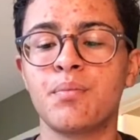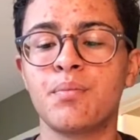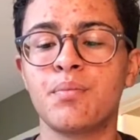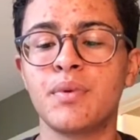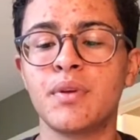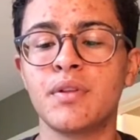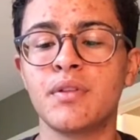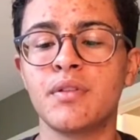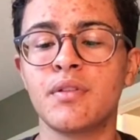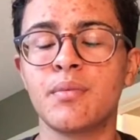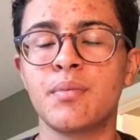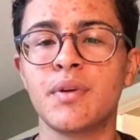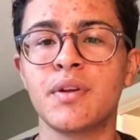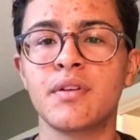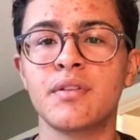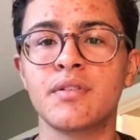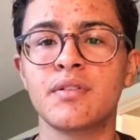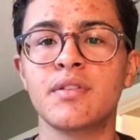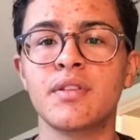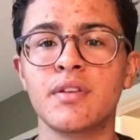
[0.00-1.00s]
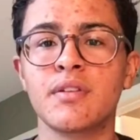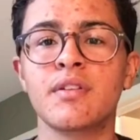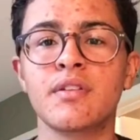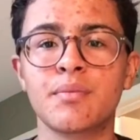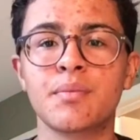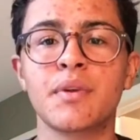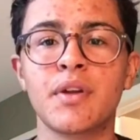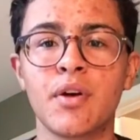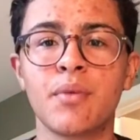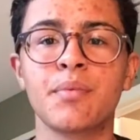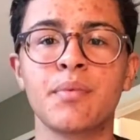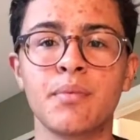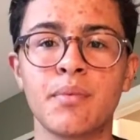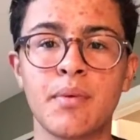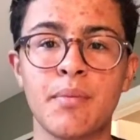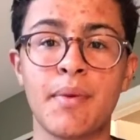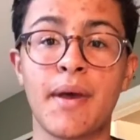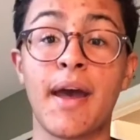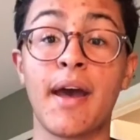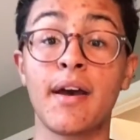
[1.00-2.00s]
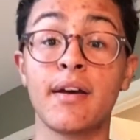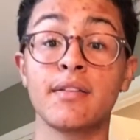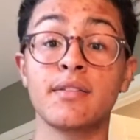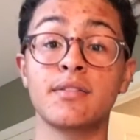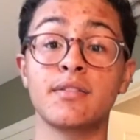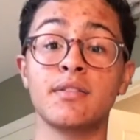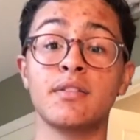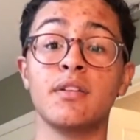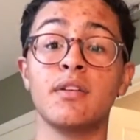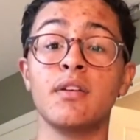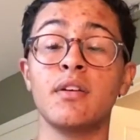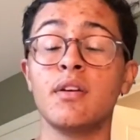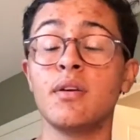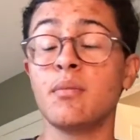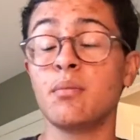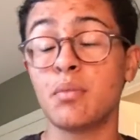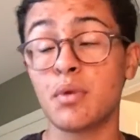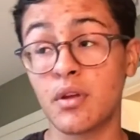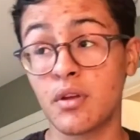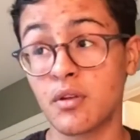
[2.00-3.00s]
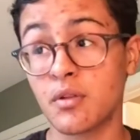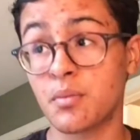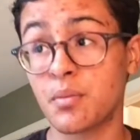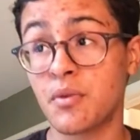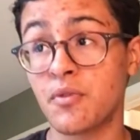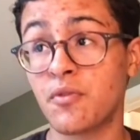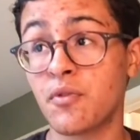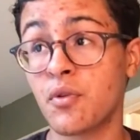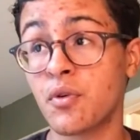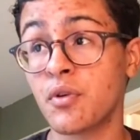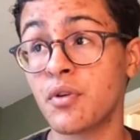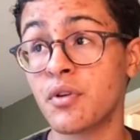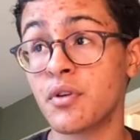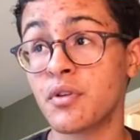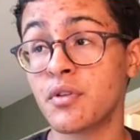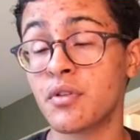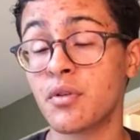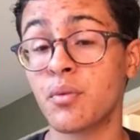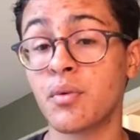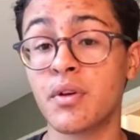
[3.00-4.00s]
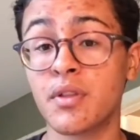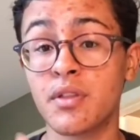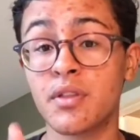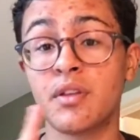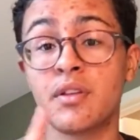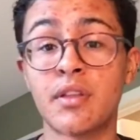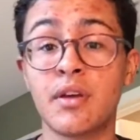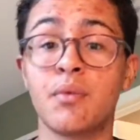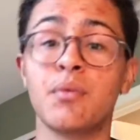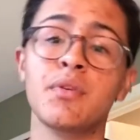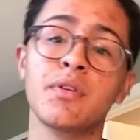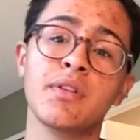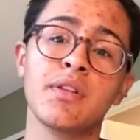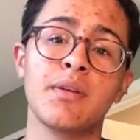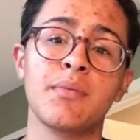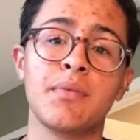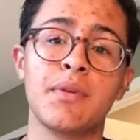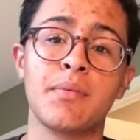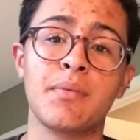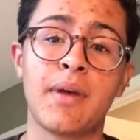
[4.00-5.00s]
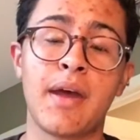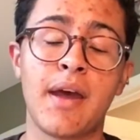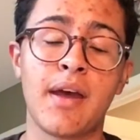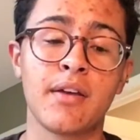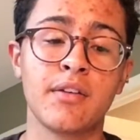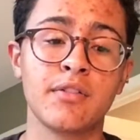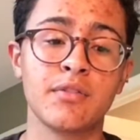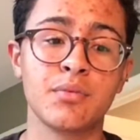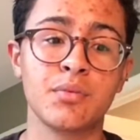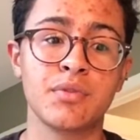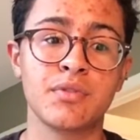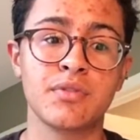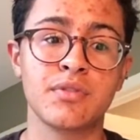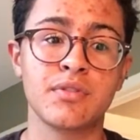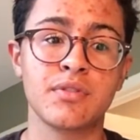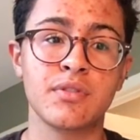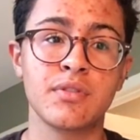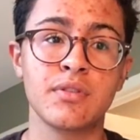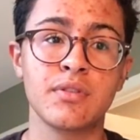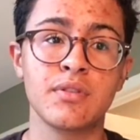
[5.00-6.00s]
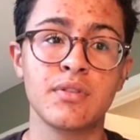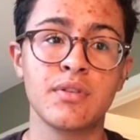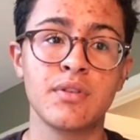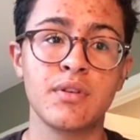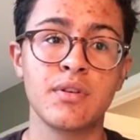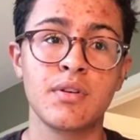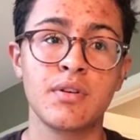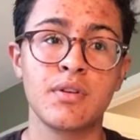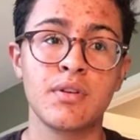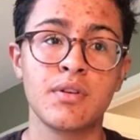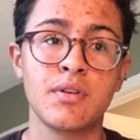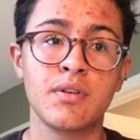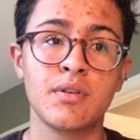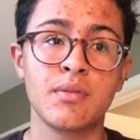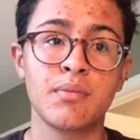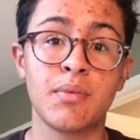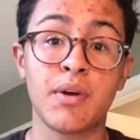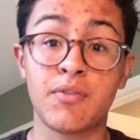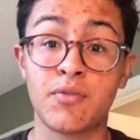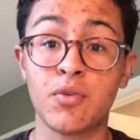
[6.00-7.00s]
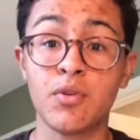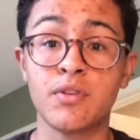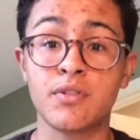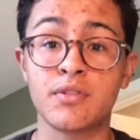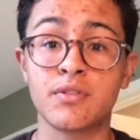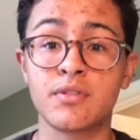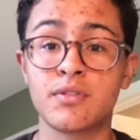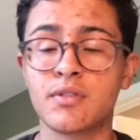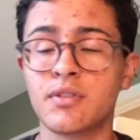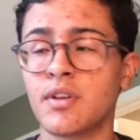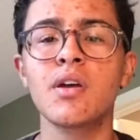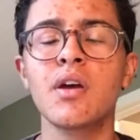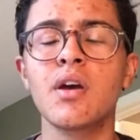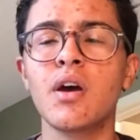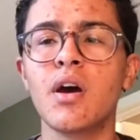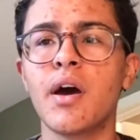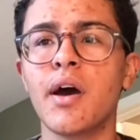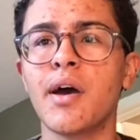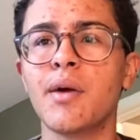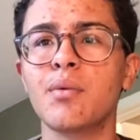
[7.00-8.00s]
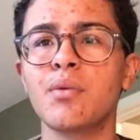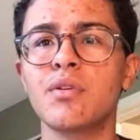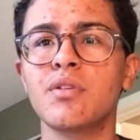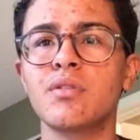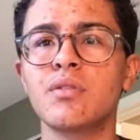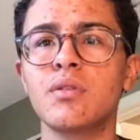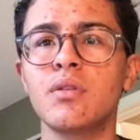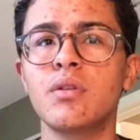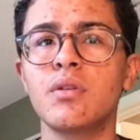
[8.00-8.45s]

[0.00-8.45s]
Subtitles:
been the biggest thing that's been helping me pass, because before, the one thing that wouldn't let me pass was my voice. Like I would